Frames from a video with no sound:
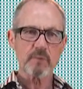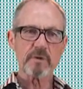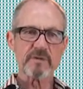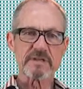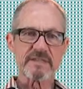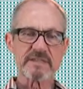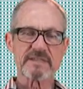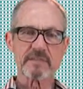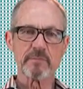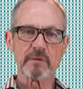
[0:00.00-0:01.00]
but this is a
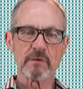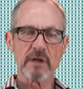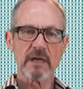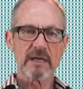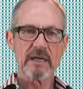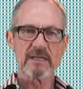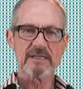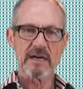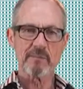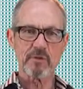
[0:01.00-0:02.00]
simple
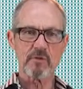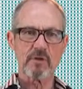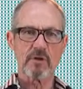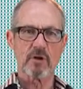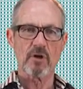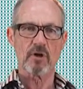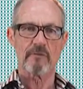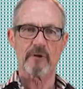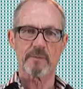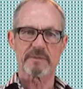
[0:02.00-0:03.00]
example
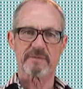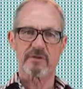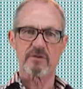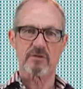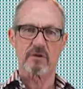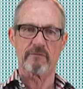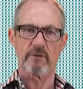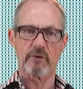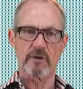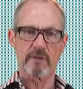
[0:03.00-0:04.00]
of observation of
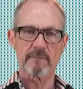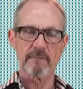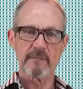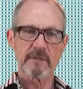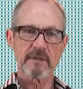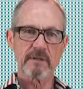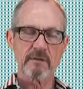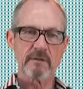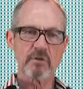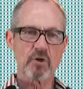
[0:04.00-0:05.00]
learning.
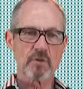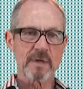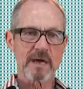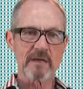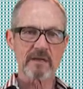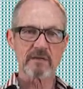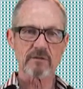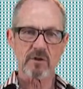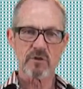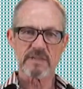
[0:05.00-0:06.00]
No marking,
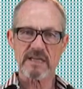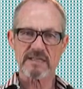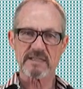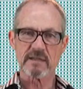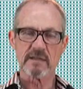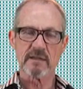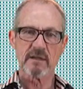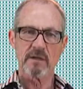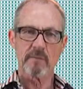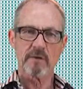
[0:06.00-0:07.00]
no testing,
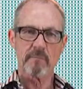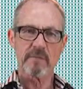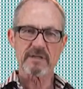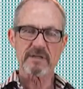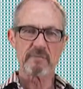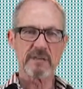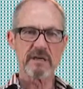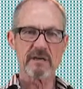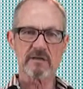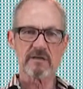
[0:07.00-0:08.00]
but
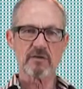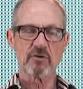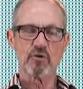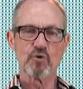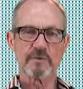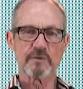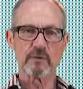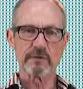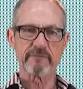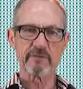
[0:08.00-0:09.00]
immediate
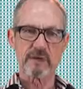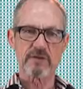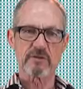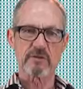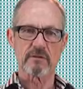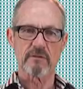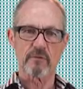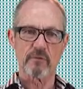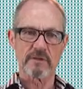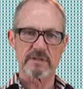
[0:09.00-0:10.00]
useful information
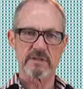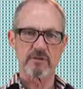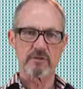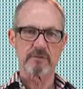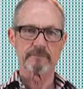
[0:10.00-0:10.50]
for the teacher.